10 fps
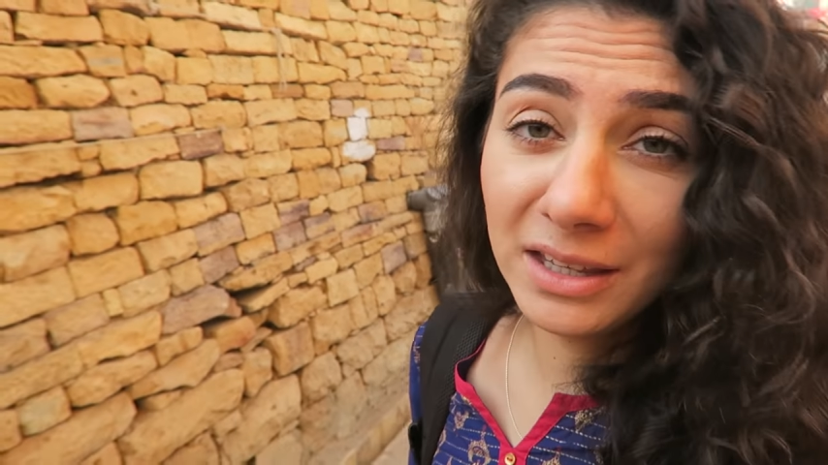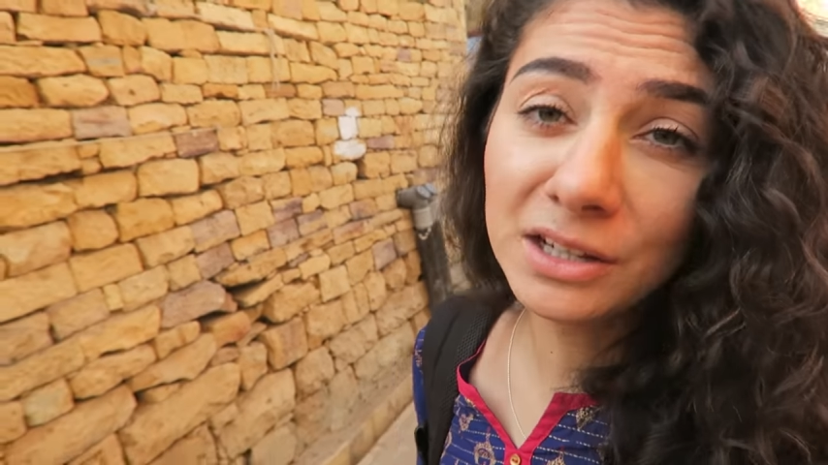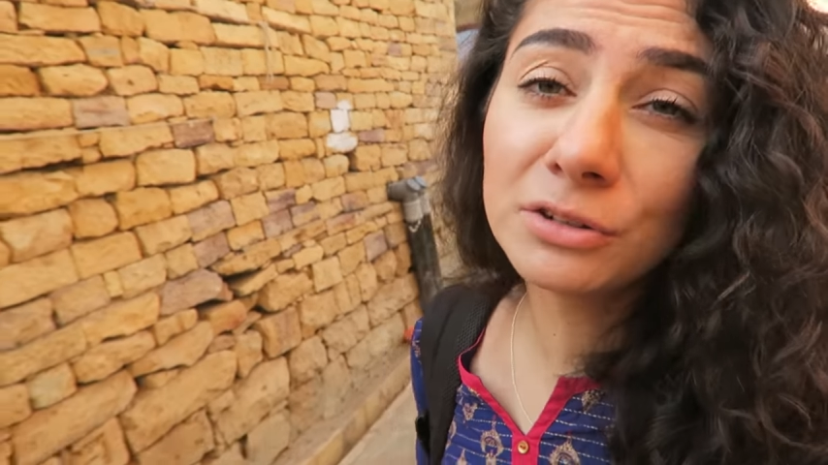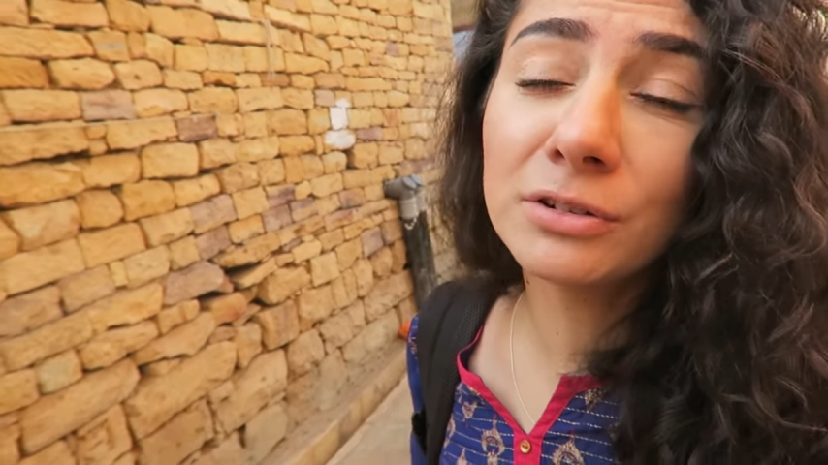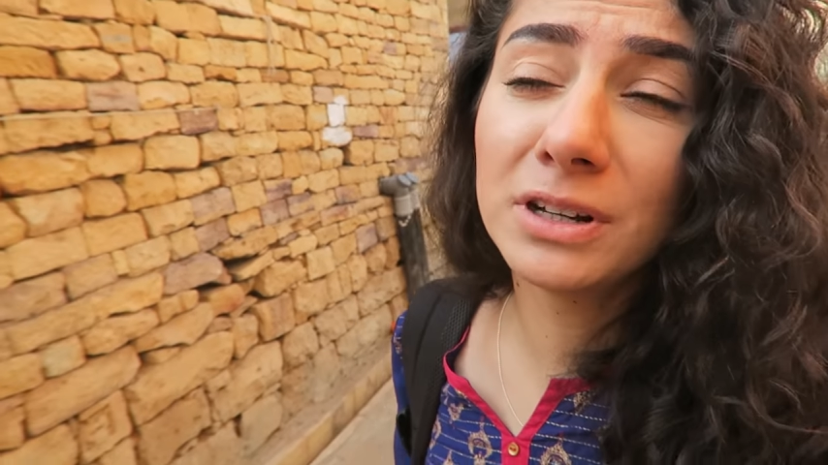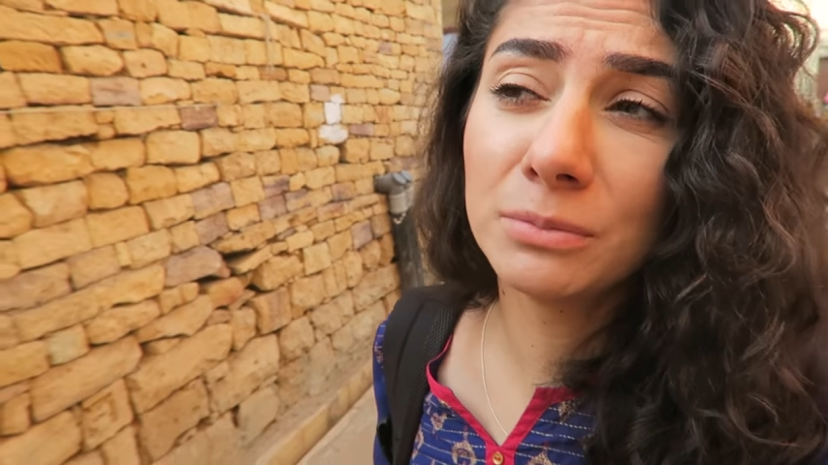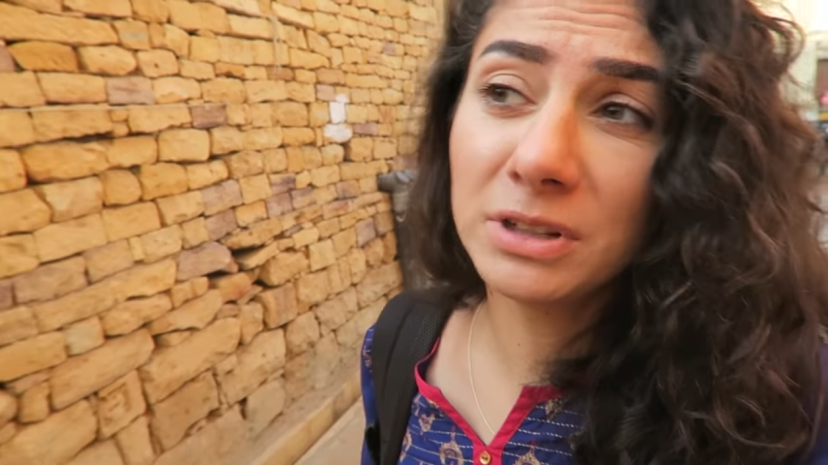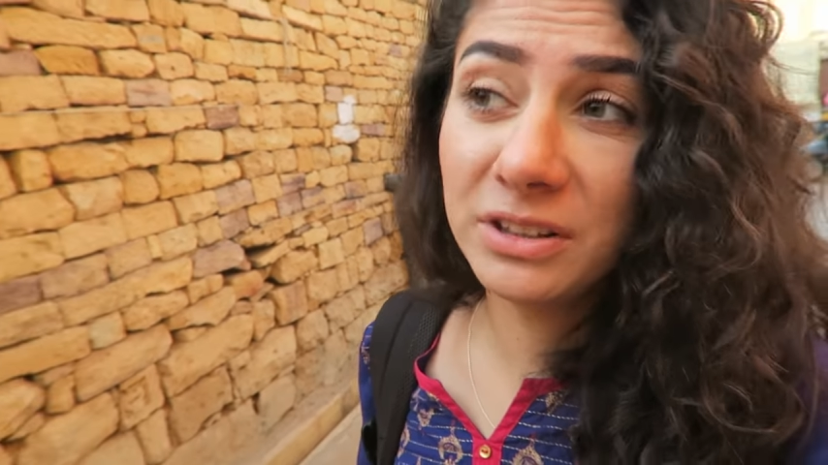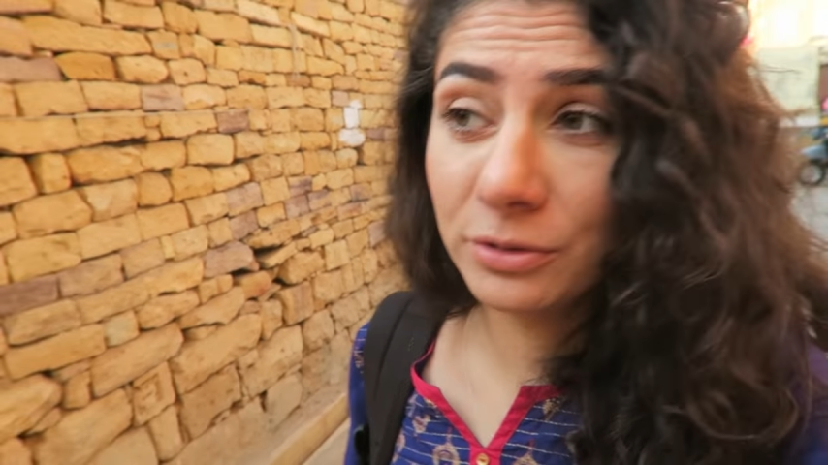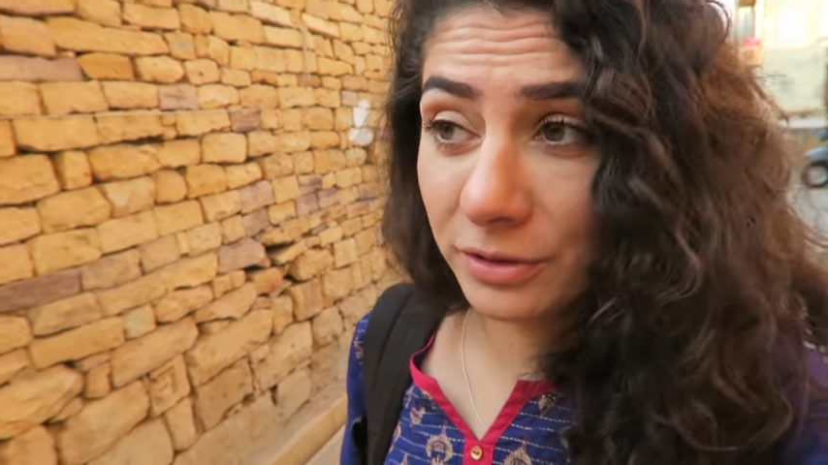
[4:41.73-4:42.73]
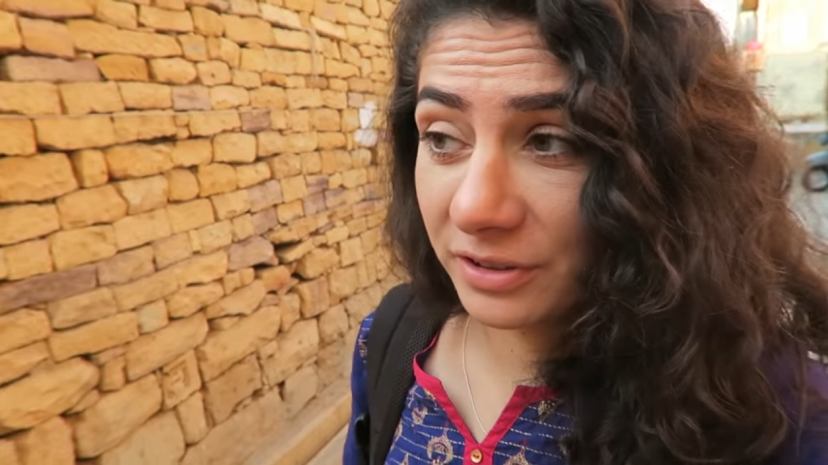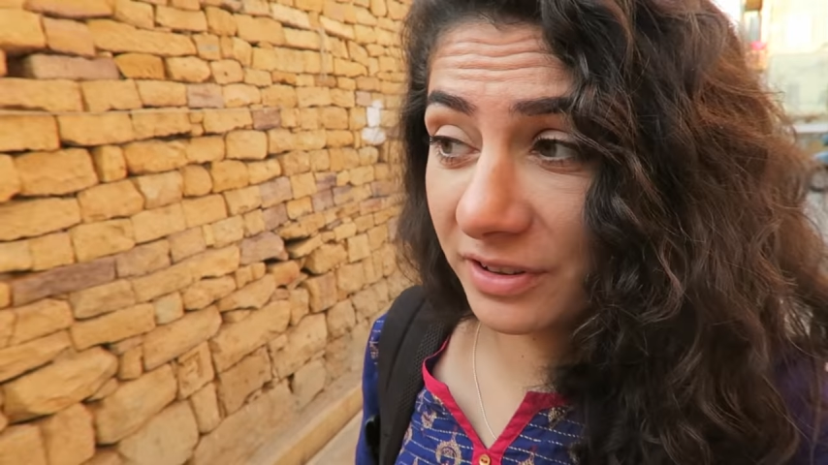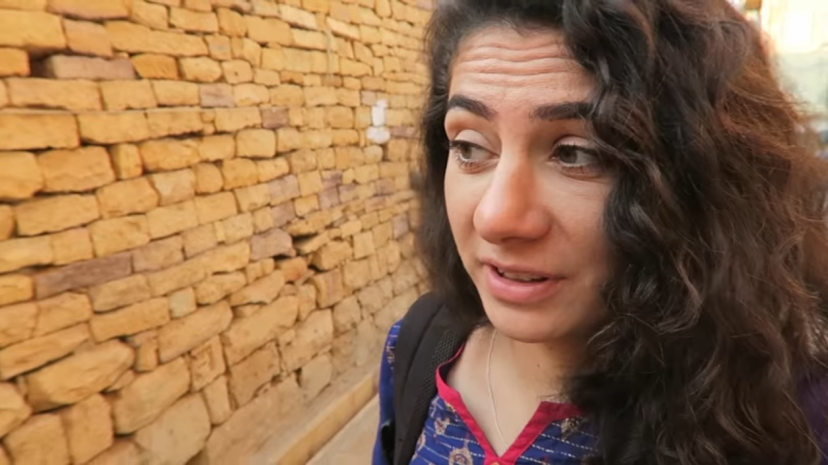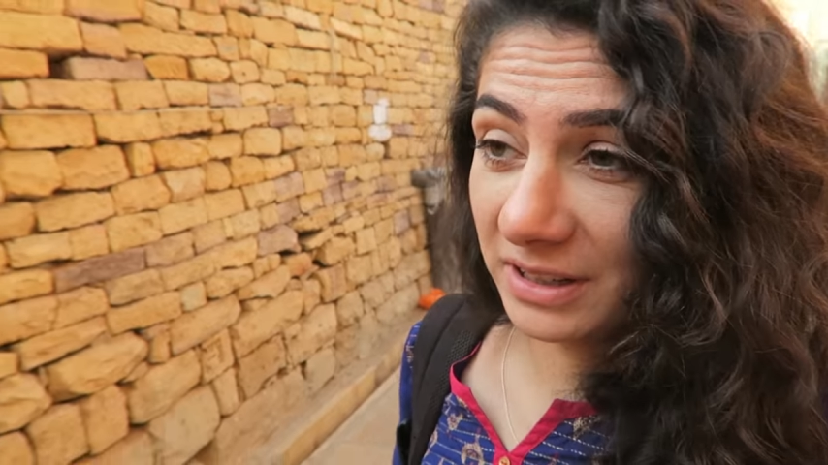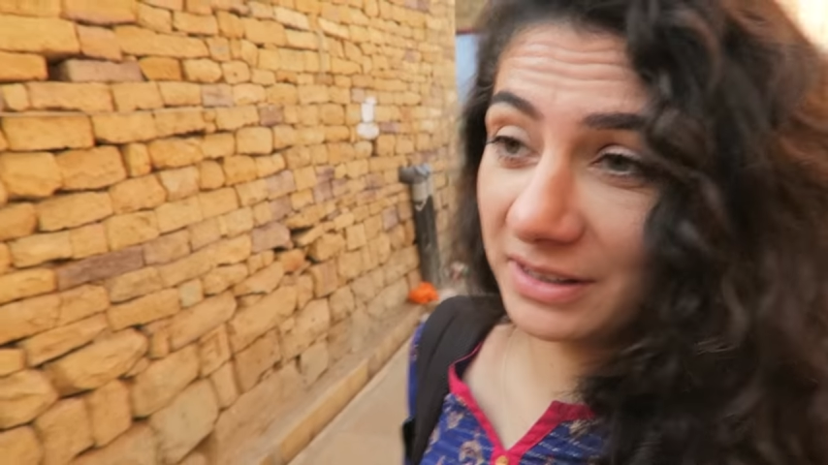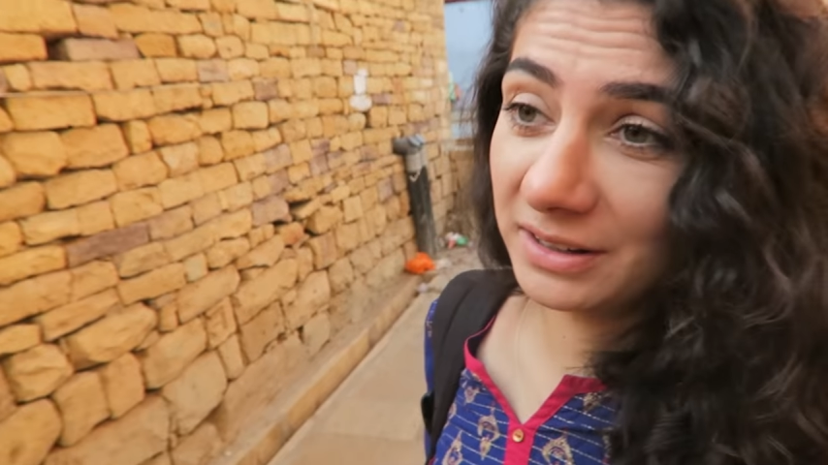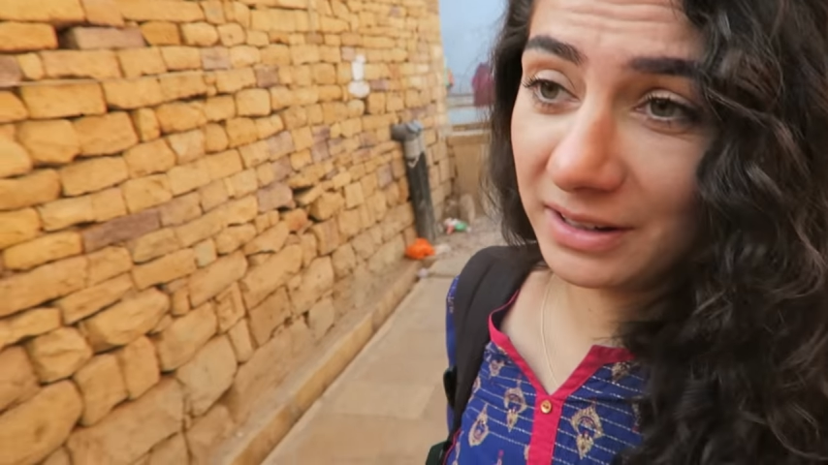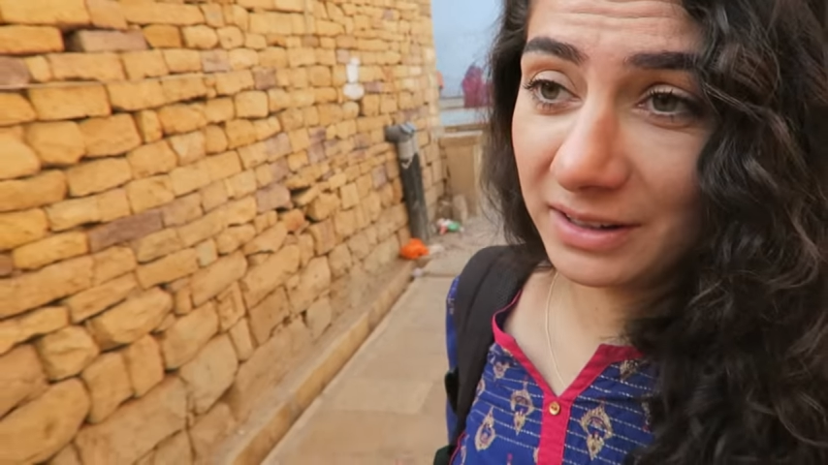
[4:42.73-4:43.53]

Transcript: incredibly touristy.